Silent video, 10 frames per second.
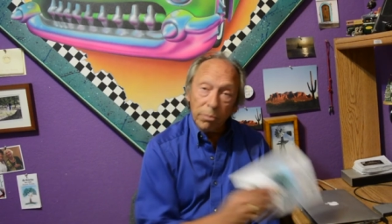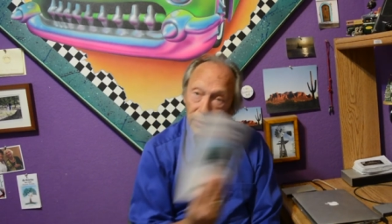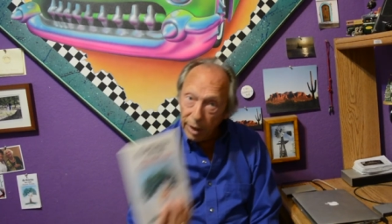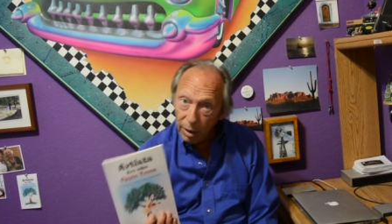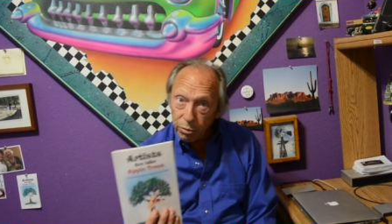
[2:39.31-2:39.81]
An
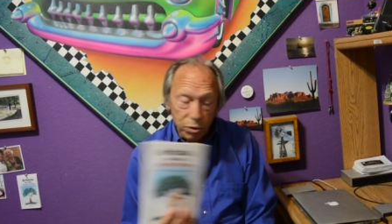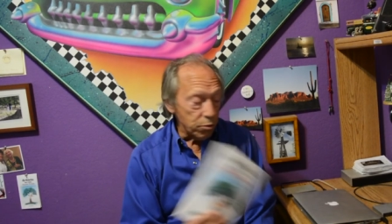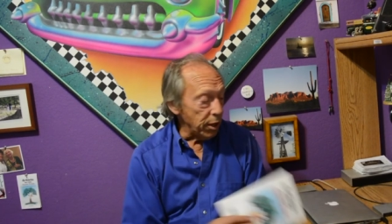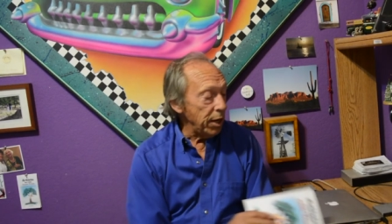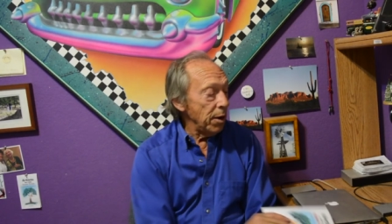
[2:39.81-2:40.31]
apple
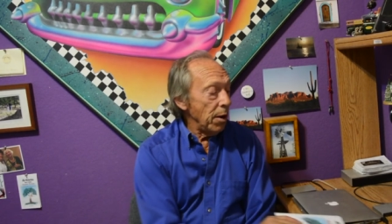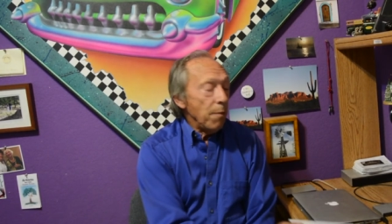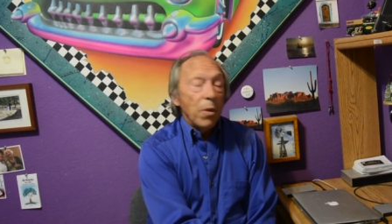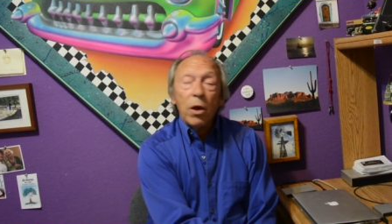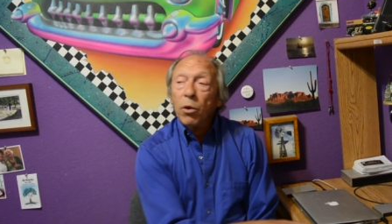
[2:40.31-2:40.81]
tree
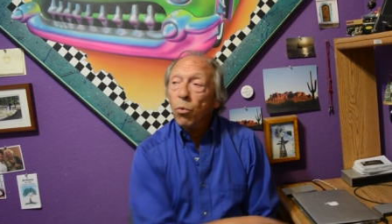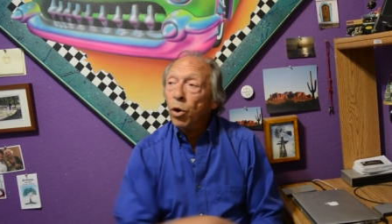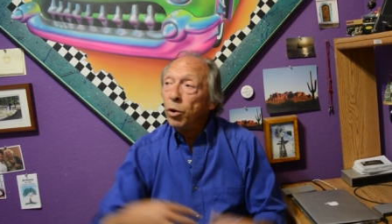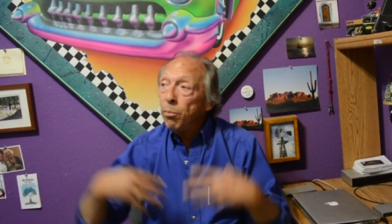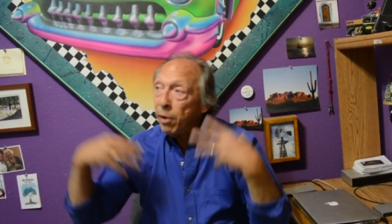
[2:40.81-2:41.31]

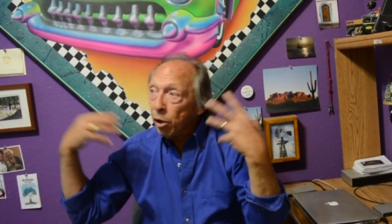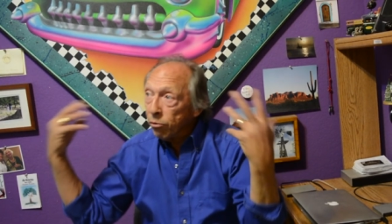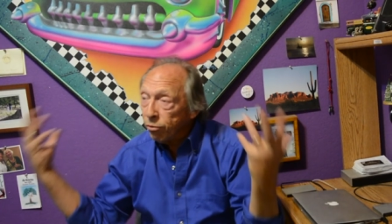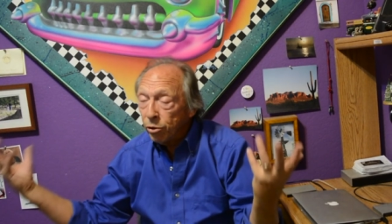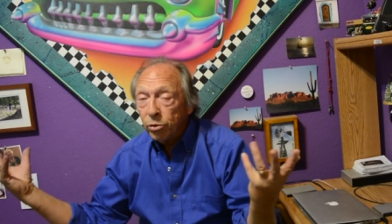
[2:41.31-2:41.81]
would bear
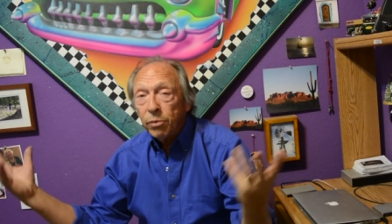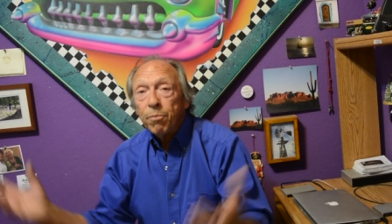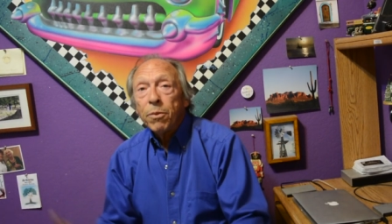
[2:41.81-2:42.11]
fruit.